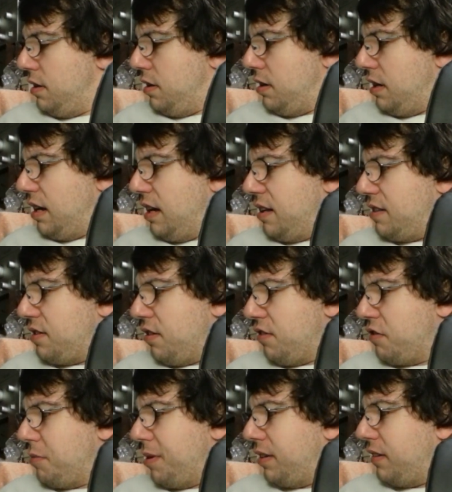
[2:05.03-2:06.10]
And it's
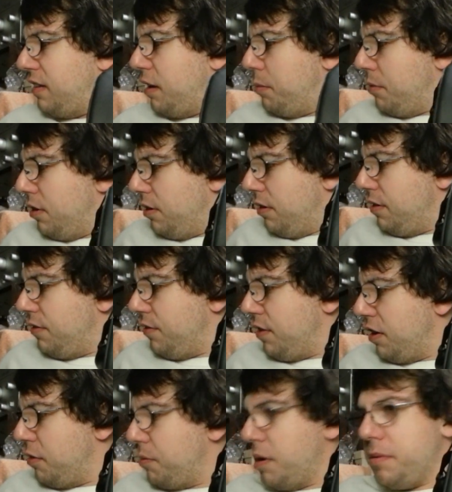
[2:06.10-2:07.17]
also about the same
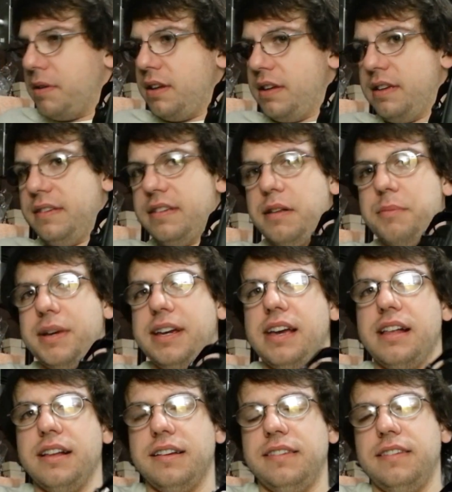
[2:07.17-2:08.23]
volume as on my
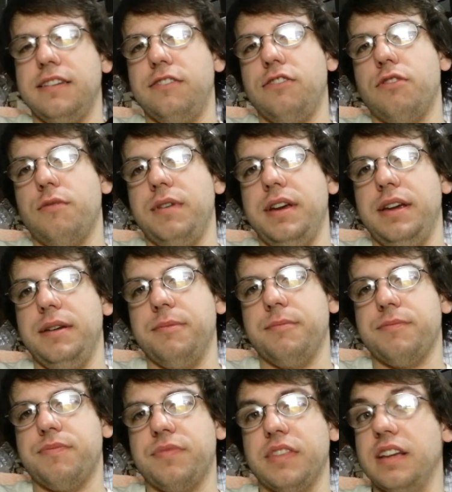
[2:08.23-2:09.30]
Galaxy S3.
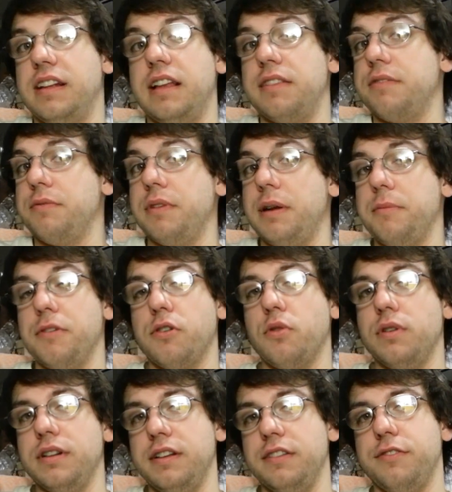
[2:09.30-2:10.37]
And that's what I'm
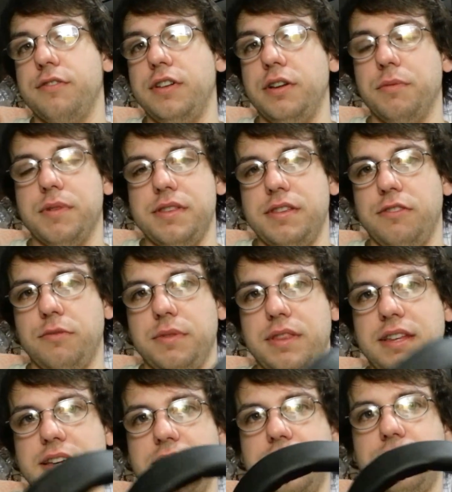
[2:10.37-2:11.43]
recording this video with, is with
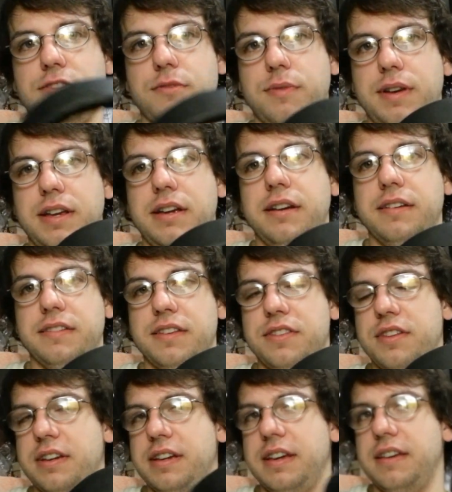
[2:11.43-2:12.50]
the S3, because I
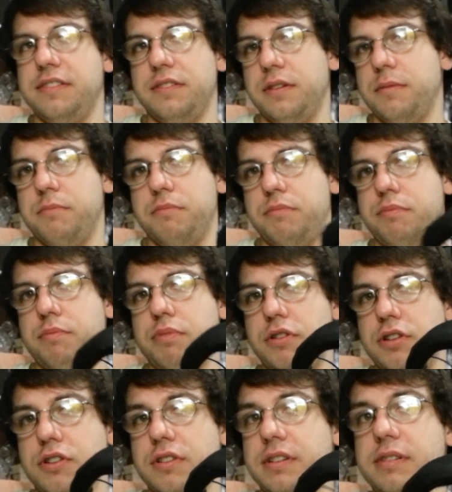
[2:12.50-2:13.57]
think it has a pretty
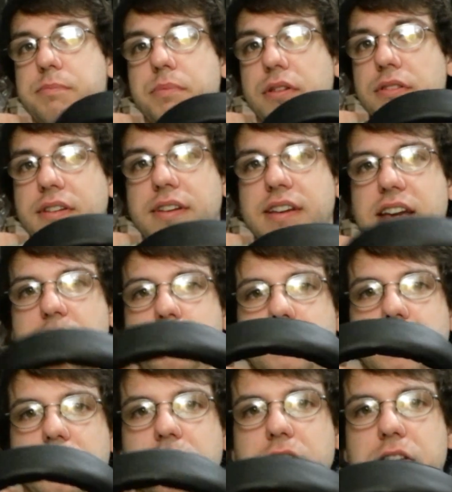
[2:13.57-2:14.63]
good built-in camera.